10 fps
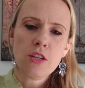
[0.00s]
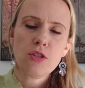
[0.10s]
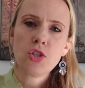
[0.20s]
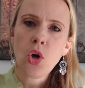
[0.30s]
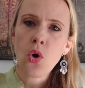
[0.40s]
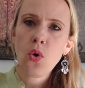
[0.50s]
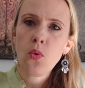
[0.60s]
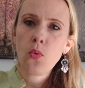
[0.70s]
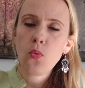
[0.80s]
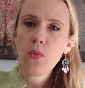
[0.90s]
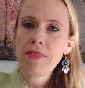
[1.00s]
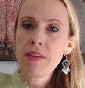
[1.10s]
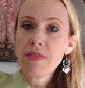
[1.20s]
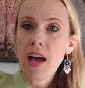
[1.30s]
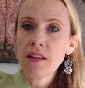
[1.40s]
So
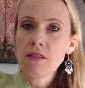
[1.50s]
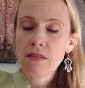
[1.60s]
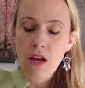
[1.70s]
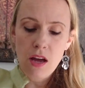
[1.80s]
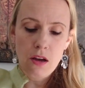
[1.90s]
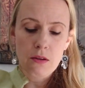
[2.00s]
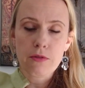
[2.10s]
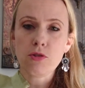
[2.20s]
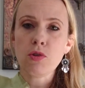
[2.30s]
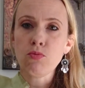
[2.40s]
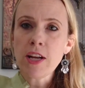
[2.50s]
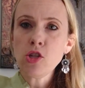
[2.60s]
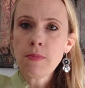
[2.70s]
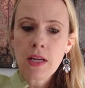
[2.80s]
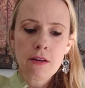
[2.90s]
within that, there's a
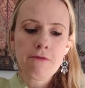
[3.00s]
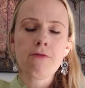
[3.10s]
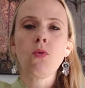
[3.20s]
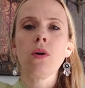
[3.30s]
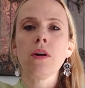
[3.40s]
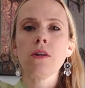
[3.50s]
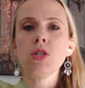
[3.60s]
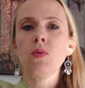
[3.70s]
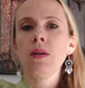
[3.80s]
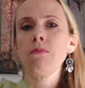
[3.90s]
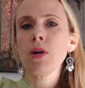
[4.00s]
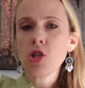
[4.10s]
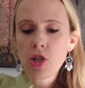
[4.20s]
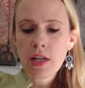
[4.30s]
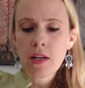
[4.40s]
regimen for doing
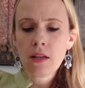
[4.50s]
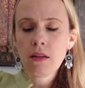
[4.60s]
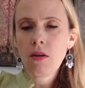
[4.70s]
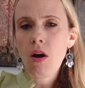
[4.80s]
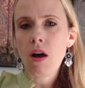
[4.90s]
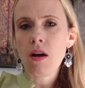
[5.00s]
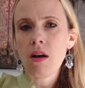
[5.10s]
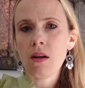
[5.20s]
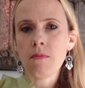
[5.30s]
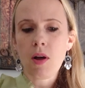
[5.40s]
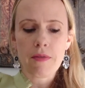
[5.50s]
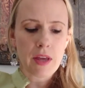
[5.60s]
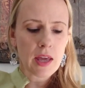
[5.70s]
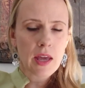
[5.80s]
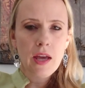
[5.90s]
brushing on the
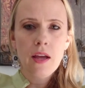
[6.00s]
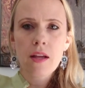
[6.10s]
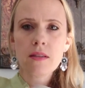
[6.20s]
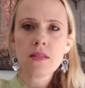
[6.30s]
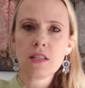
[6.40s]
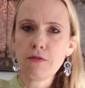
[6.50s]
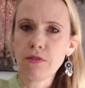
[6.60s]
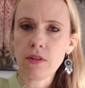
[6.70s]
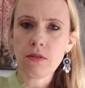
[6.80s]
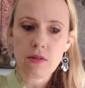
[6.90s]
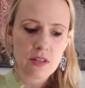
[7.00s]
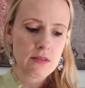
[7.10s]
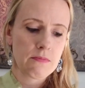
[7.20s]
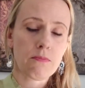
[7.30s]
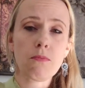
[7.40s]
hands,
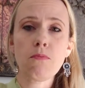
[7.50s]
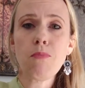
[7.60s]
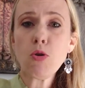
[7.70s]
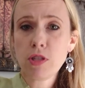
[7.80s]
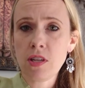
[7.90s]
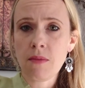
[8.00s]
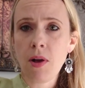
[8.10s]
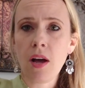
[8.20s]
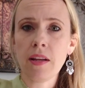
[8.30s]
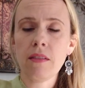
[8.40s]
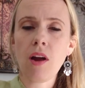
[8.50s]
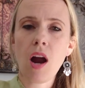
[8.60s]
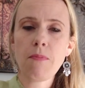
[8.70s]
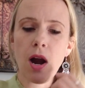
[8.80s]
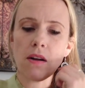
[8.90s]
it's most of the body. There
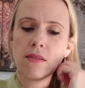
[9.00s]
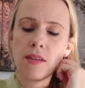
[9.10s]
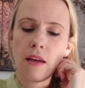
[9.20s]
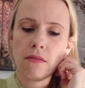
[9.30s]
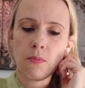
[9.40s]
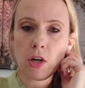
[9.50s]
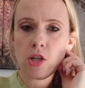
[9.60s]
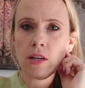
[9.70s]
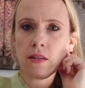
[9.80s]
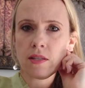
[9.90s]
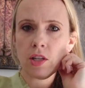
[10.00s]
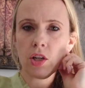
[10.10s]
are parts that the brushing doesn't